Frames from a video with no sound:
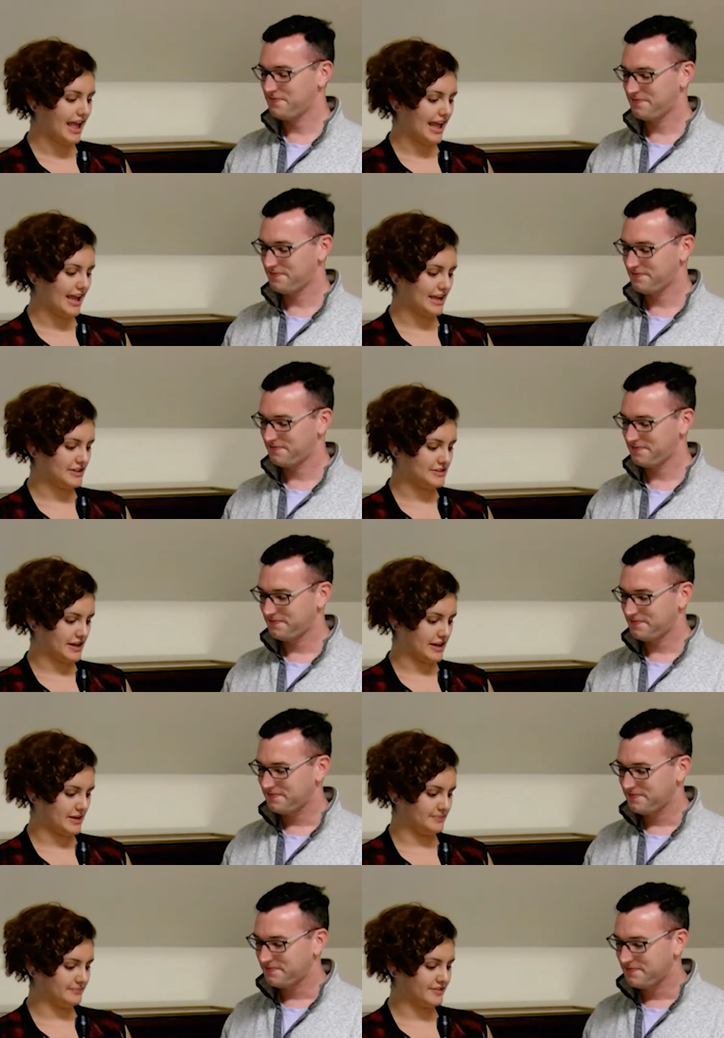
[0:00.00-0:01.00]
Speaker 1: And
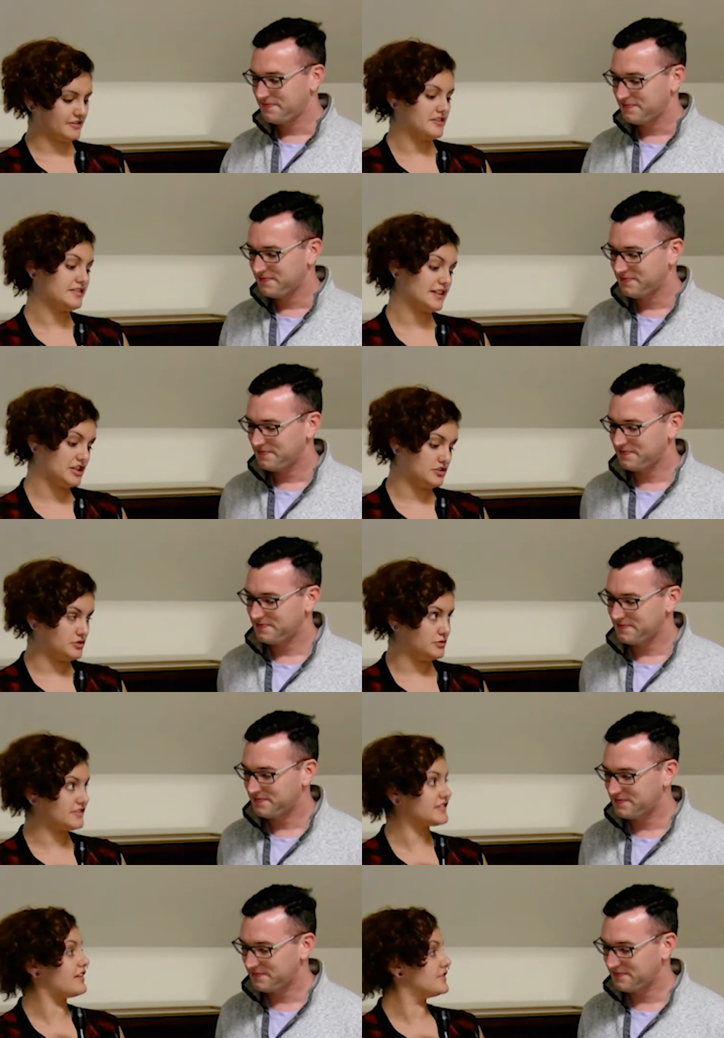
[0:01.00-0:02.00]
um, so you said you
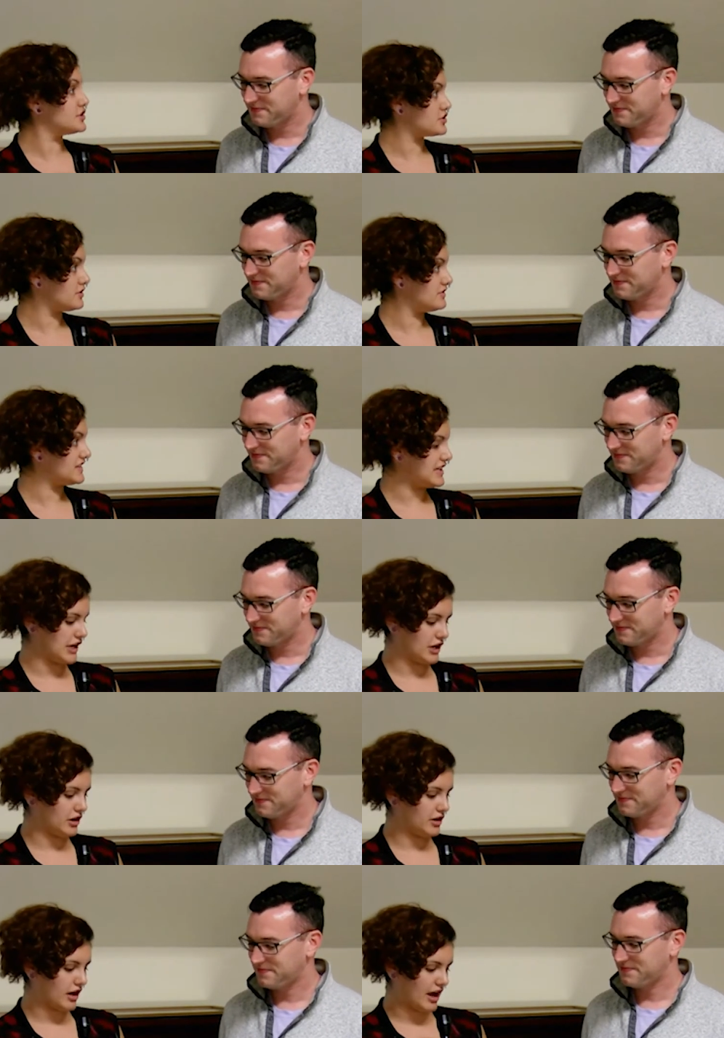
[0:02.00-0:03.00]
do seven shows a
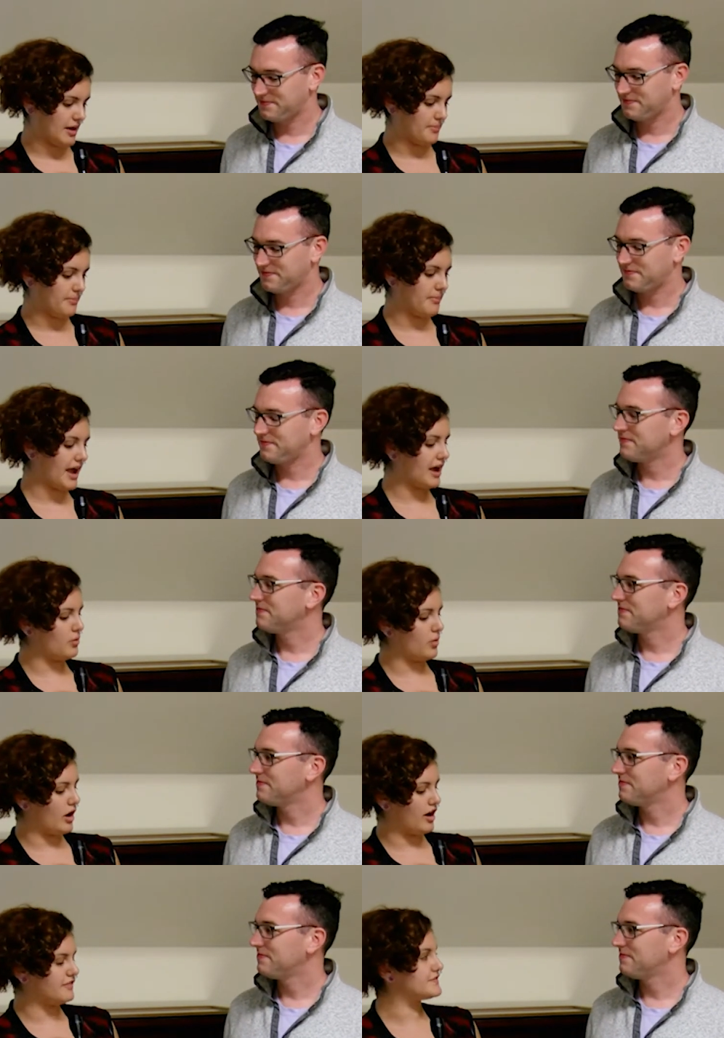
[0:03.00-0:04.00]
year. Um,
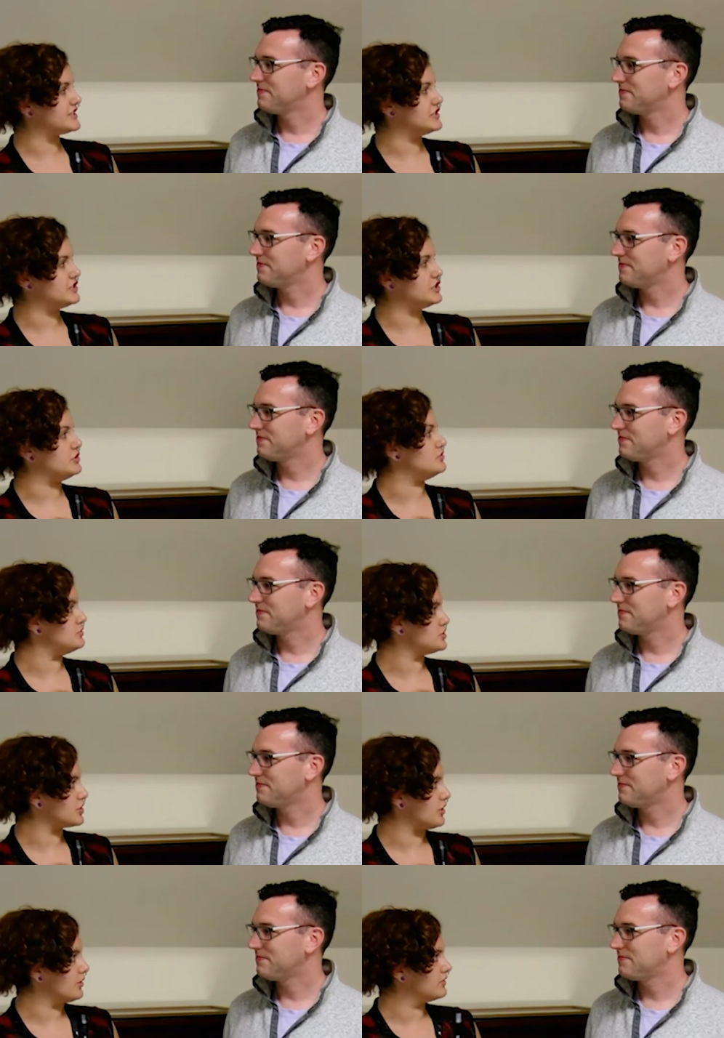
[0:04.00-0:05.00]
how often do you do
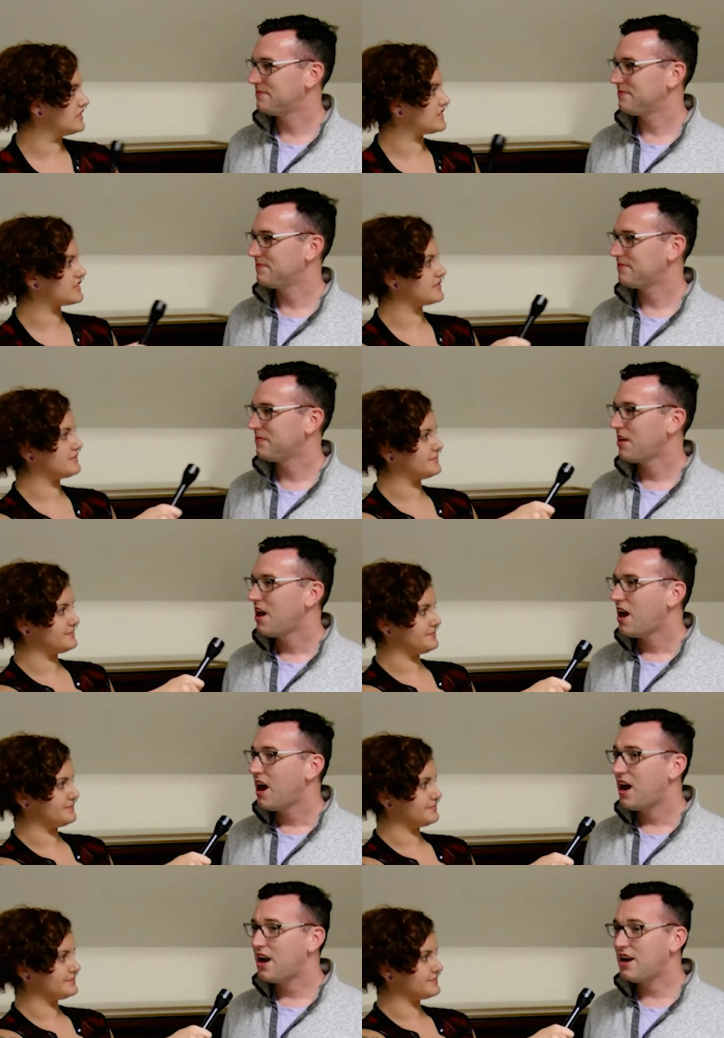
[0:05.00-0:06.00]
shows?
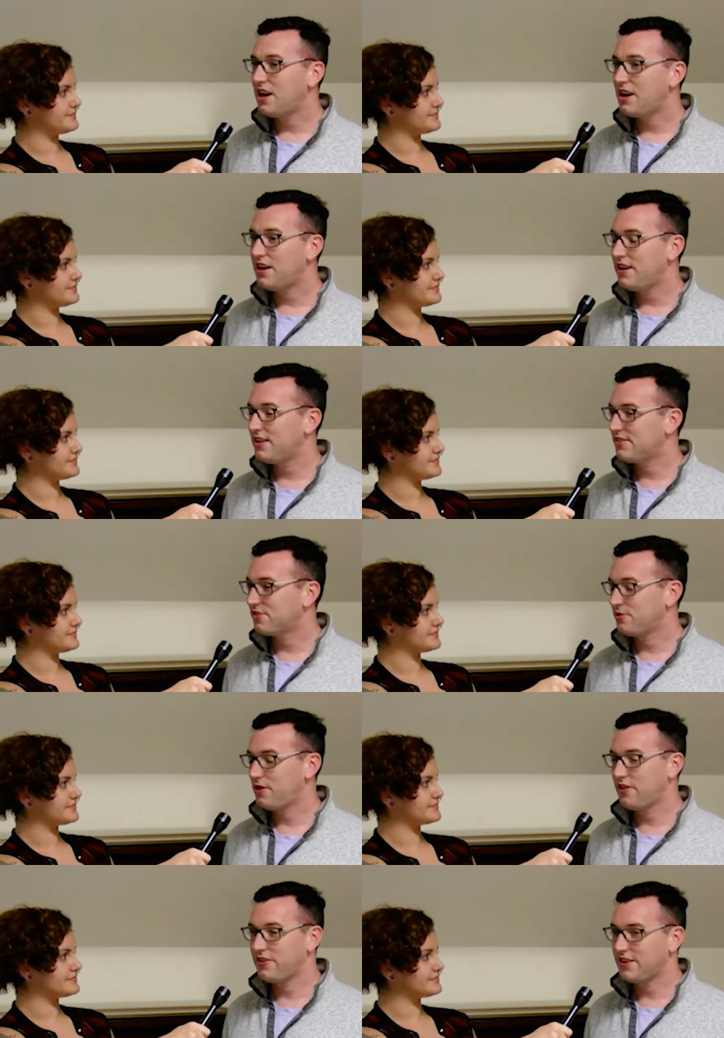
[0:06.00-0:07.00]
Speaker 2: Uh, it's
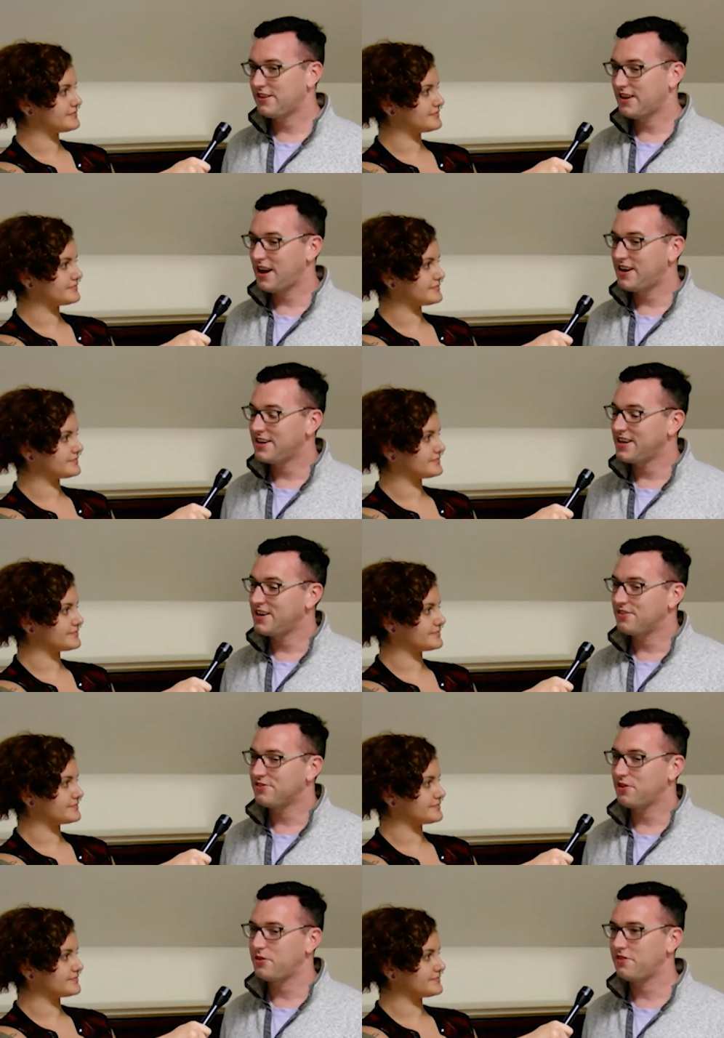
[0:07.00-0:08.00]
throughout the entire year.
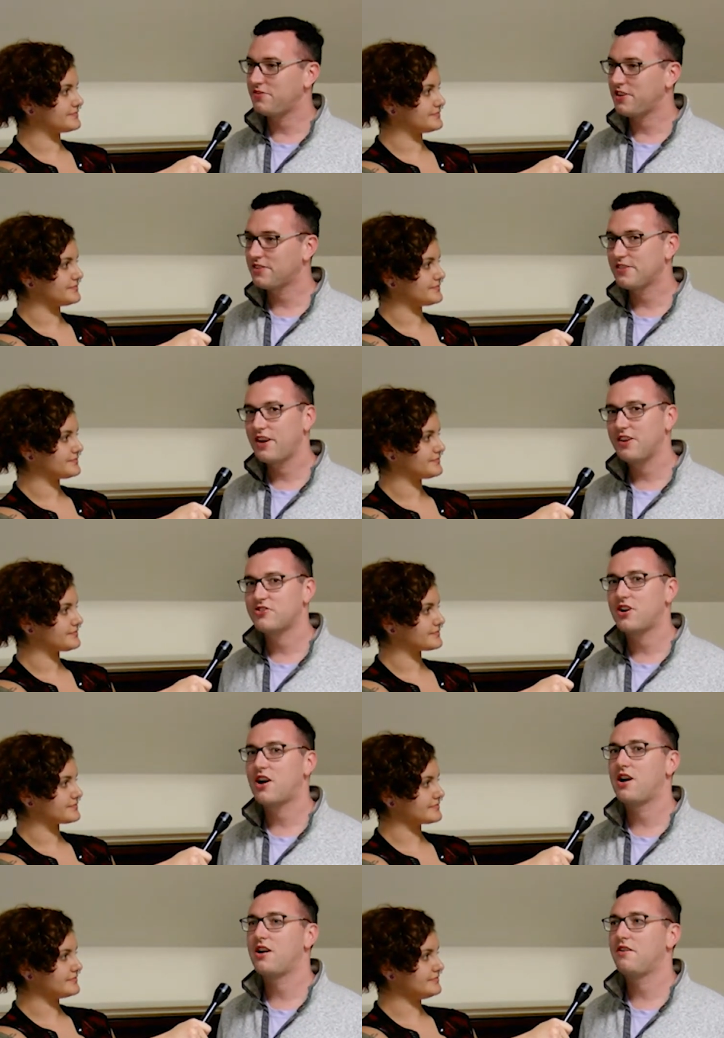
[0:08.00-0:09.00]
So we've just launched
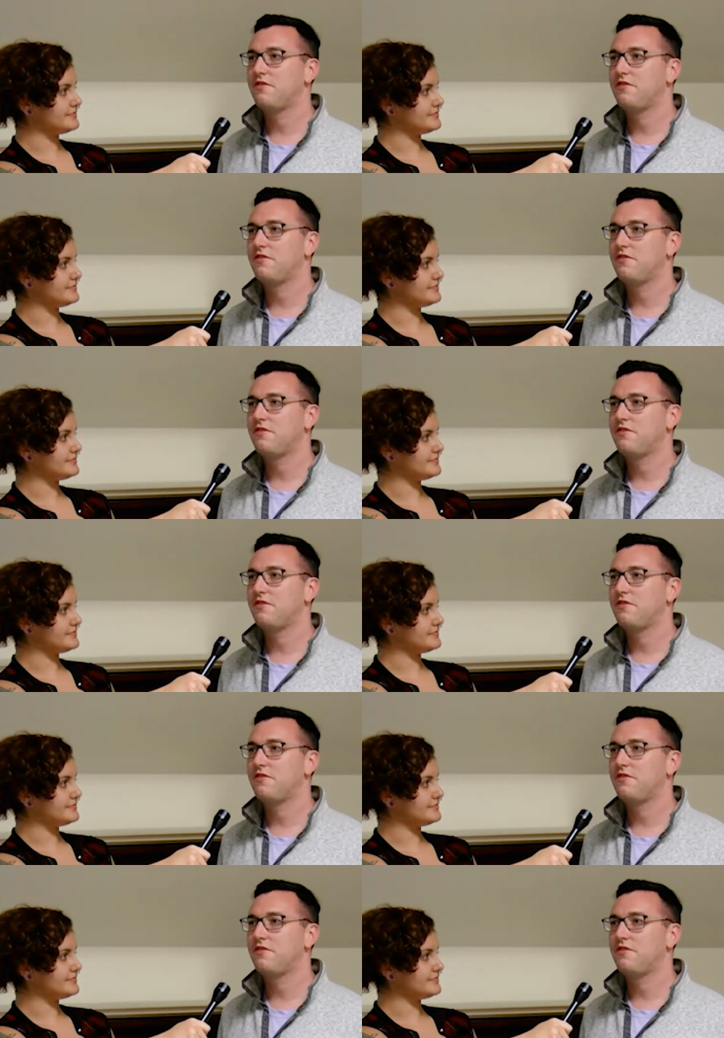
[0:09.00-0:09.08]
our